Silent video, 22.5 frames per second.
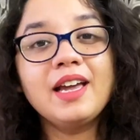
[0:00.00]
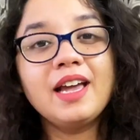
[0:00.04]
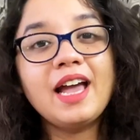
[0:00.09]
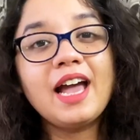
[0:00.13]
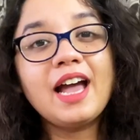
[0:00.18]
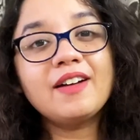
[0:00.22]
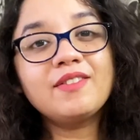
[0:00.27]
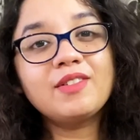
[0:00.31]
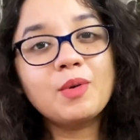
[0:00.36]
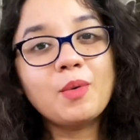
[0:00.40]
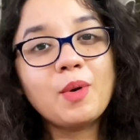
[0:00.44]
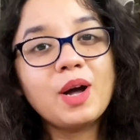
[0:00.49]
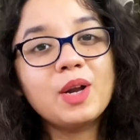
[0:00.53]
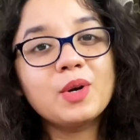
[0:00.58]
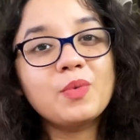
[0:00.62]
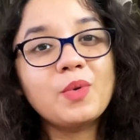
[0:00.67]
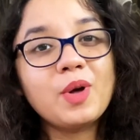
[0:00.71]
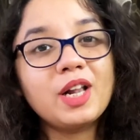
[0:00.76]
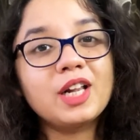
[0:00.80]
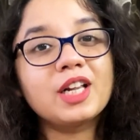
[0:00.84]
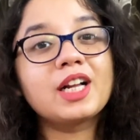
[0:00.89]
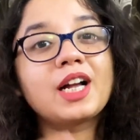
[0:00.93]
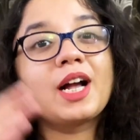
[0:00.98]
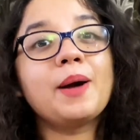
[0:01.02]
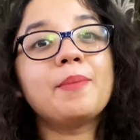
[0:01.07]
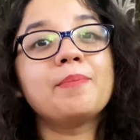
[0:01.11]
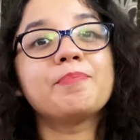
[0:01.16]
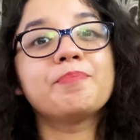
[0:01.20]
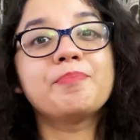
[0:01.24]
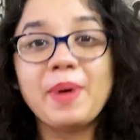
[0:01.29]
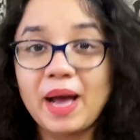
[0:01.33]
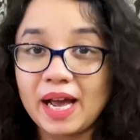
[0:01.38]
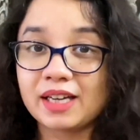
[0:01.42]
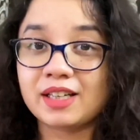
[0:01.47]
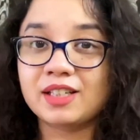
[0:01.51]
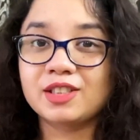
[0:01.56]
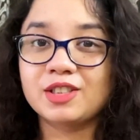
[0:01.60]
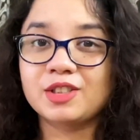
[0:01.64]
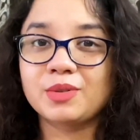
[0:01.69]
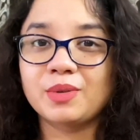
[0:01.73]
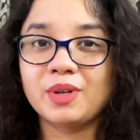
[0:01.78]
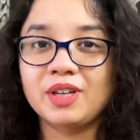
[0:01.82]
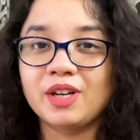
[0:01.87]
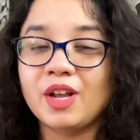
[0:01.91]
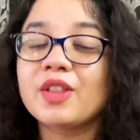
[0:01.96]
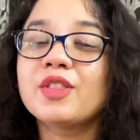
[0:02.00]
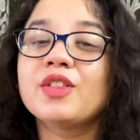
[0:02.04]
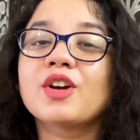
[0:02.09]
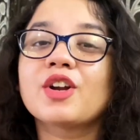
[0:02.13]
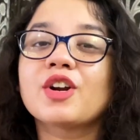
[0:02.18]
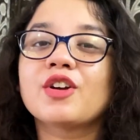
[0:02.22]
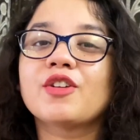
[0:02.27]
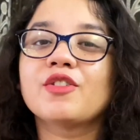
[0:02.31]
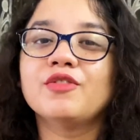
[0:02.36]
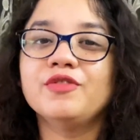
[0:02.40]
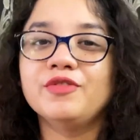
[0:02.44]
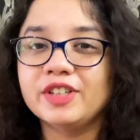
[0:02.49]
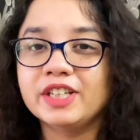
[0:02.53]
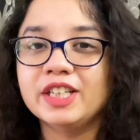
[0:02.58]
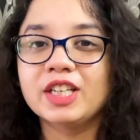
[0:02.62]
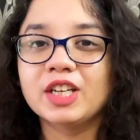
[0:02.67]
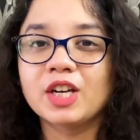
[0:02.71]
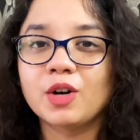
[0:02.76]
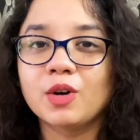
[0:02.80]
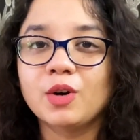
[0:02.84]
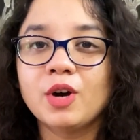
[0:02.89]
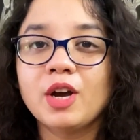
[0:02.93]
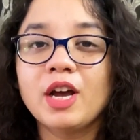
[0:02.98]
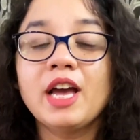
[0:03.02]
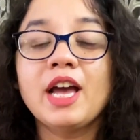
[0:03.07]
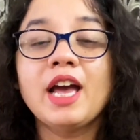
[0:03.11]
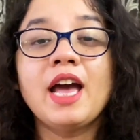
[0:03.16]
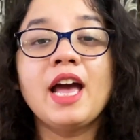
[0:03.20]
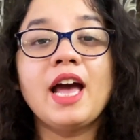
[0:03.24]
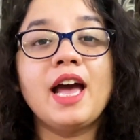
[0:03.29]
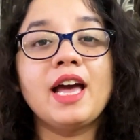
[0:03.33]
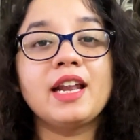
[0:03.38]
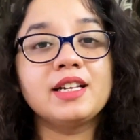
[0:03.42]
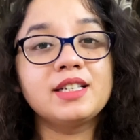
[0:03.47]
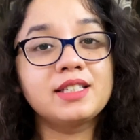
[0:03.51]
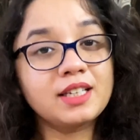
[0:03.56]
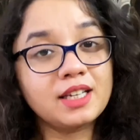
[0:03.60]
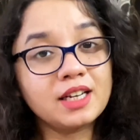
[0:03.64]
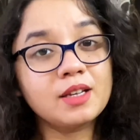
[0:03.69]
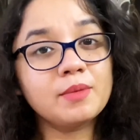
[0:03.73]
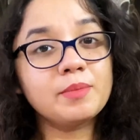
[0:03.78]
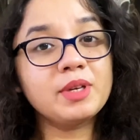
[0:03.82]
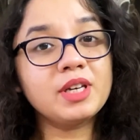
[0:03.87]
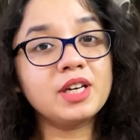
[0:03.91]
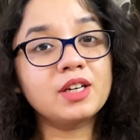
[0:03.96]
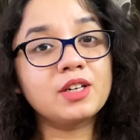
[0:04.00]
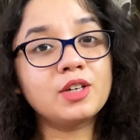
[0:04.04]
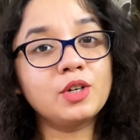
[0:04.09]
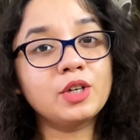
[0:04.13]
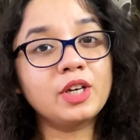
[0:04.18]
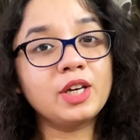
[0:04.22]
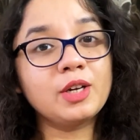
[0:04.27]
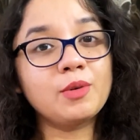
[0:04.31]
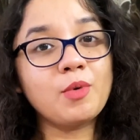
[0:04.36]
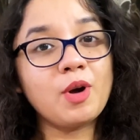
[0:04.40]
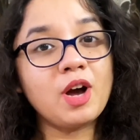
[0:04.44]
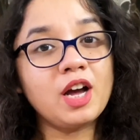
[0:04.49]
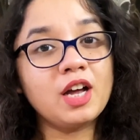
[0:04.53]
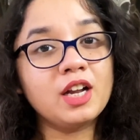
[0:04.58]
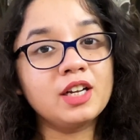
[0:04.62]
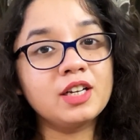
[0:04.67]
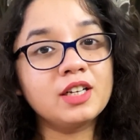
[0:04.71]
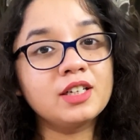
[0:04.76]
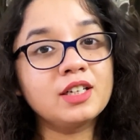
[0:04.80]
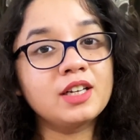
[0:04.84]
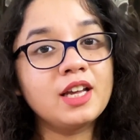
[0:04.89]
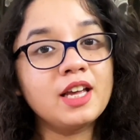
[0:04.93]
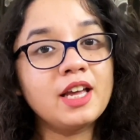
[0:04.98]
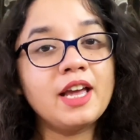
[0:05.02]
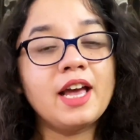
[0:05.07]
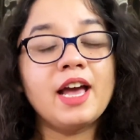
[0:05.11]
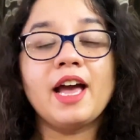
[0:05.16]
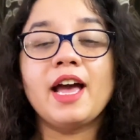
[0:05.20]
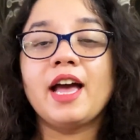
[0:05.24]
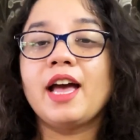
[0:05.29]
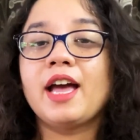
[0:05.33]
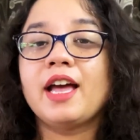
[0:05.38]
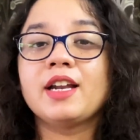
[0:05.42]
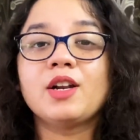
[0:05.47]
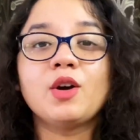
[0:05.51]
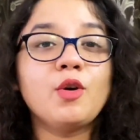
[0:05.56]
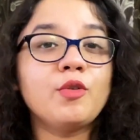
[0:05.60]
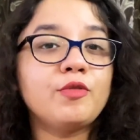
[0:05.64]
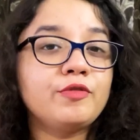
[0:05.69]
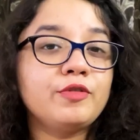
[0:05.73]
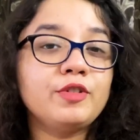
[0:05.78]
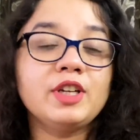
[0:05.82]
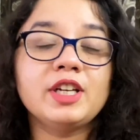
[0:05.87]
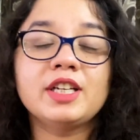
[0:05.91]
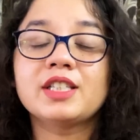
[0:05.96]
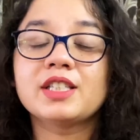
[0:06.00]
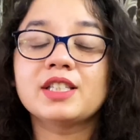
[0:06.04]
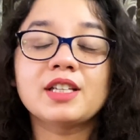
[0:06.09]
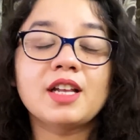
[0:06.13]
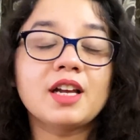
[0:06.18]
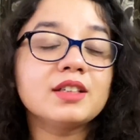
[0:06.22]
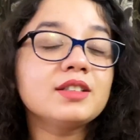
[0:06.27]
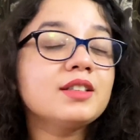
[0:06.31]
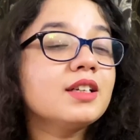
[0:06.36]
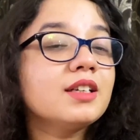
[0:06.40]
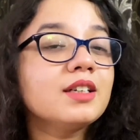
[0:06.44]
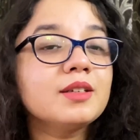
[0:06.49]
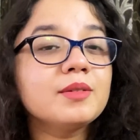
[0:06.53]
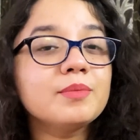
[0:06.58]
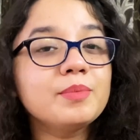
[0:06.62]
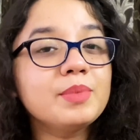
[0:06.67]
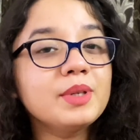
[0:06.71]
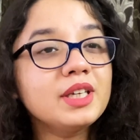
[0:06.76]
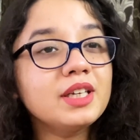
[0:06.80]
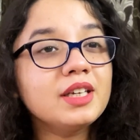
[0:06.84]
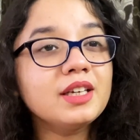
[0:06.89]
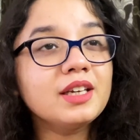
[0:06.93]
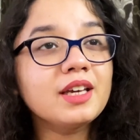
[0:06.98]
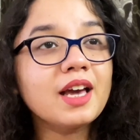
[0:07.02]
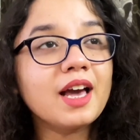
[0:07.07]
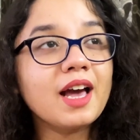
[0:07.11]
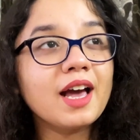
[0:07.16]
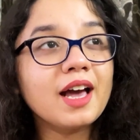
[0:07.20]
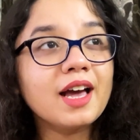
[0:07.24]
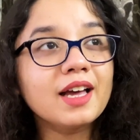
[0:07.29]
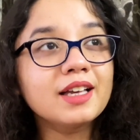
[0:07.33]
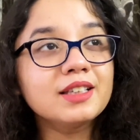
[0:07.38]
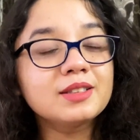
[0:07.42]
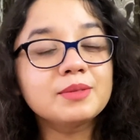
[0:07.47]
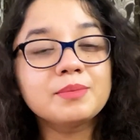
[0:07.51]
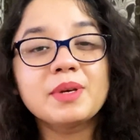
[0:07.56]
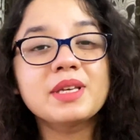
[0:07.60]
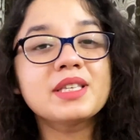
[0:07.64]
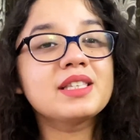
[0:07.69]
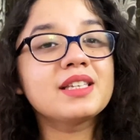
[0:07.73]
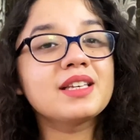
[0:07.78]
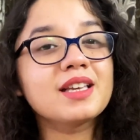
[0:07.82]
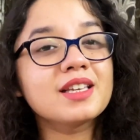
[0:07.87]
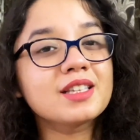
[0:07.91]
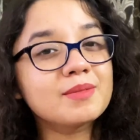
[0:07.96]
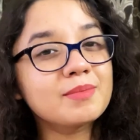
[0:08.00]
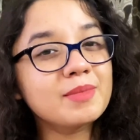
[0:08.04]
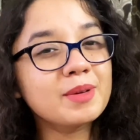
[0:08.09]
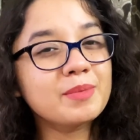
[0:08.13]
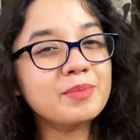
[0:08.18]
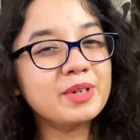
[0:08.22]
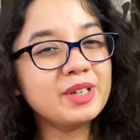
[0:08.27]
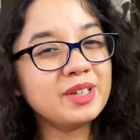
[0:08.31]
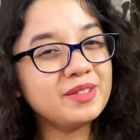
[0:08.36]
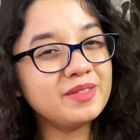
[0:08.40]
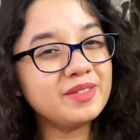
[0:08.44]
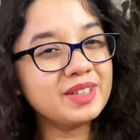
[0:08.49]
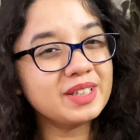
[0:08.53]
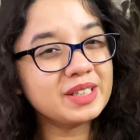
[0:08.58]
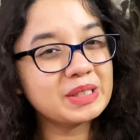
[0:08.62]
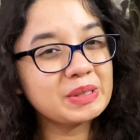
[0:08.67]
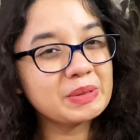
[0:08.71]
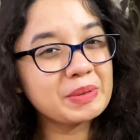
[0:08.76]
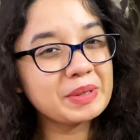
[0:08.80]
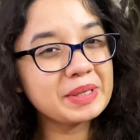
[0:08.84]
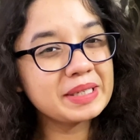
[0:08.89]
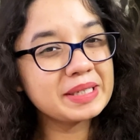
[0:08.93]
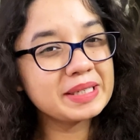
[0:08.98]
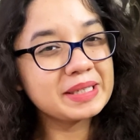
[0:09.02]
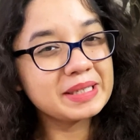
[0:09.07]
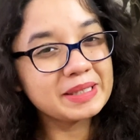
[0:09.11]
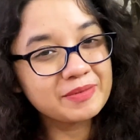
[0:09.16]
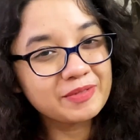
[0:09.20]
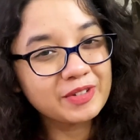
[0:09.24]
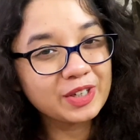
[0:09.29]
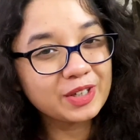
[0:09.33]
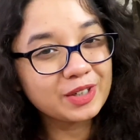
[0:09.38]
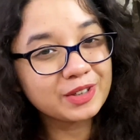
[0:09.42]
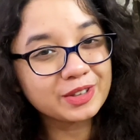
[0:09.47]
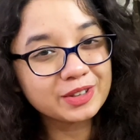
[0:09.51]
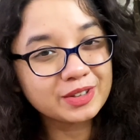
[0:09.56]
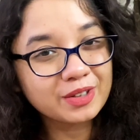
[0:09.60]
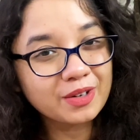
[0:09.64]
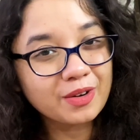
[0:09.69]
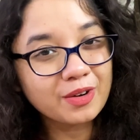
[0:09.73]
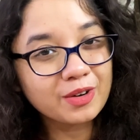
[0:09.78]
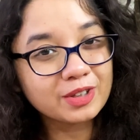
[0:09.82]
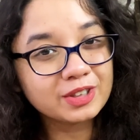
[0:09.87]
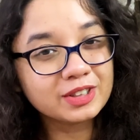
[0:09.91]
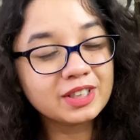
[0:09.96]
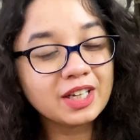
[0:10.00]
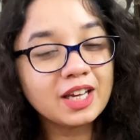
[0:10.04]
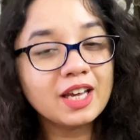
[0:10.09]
Hey everyone, welcome back to another video. And it's gonna be a cooking one, and hopefully it's not gonna be as messy as my previous ones, fingers crossed.